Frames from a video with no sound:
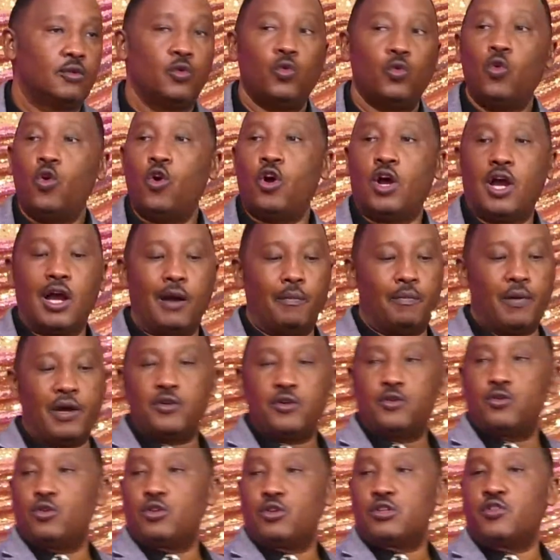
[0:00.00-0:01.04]
Woke up
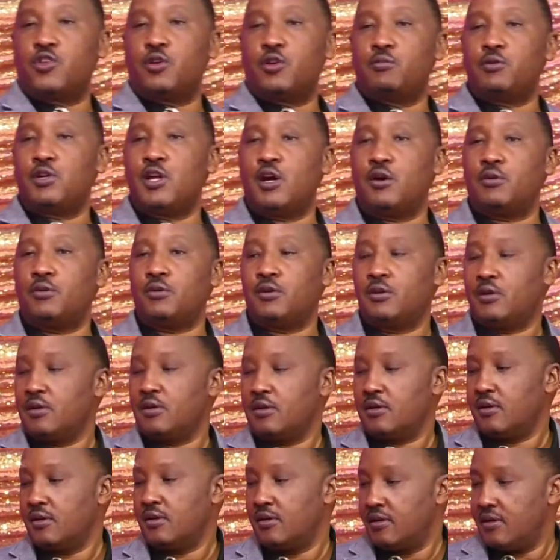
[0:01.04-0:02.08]
and wrote them down.
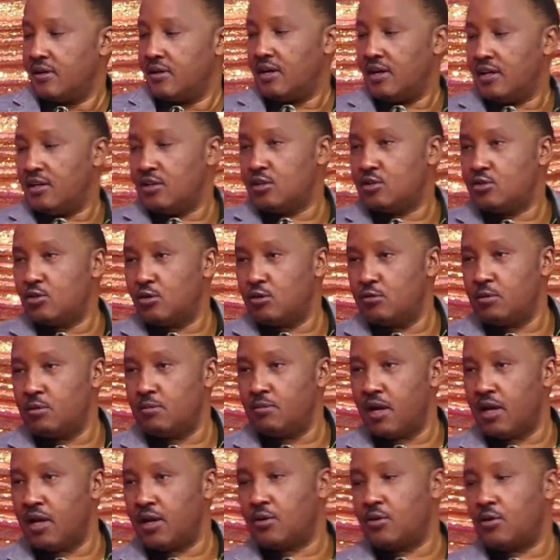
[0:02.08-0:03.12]
And he told me,
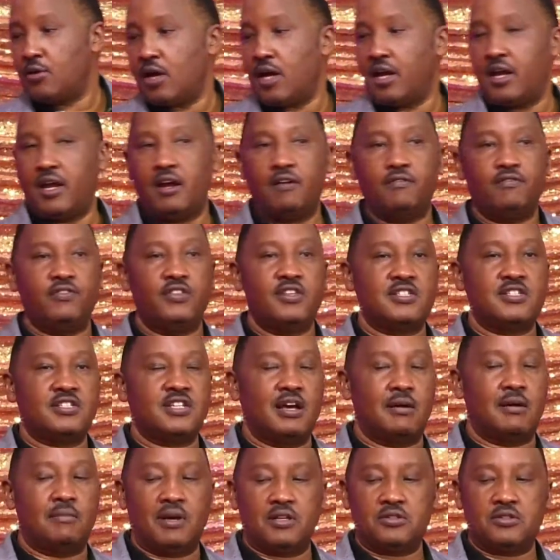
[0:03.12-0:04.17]
Michael, I have these
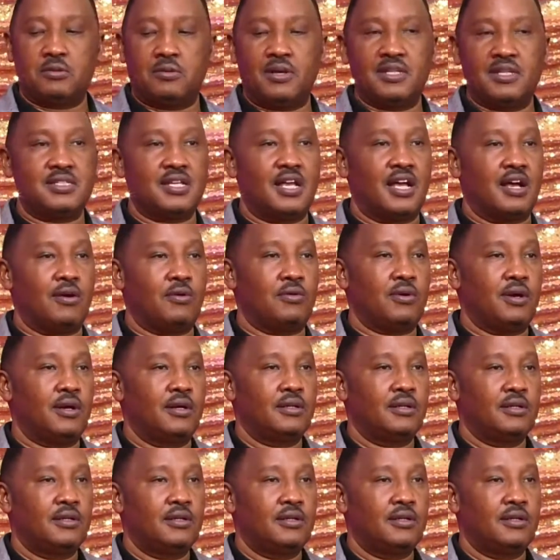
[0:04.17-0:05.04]
numbers over Zawa.